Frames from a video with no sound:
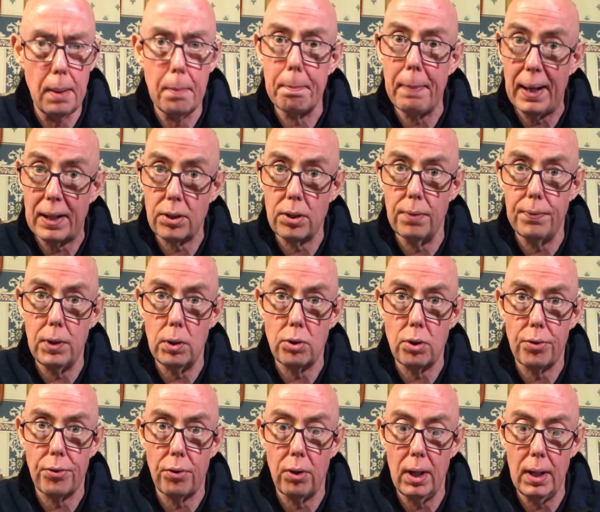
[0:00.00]
Back to the Future
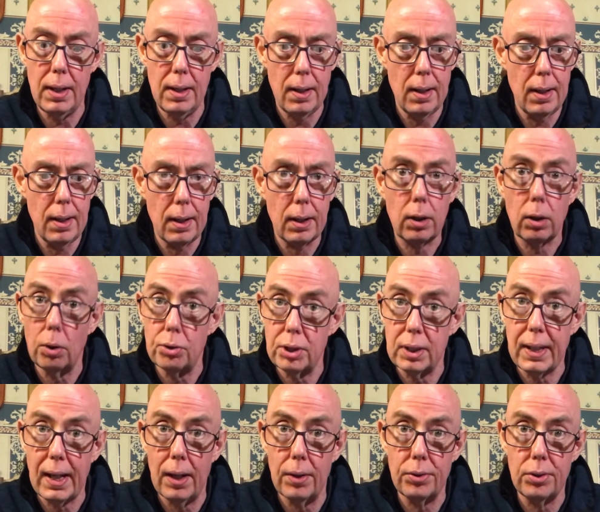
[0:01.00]
3, Close
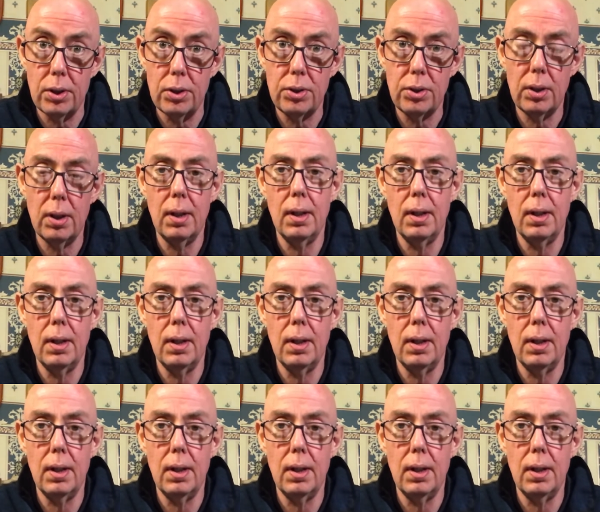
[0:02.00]
Encounters.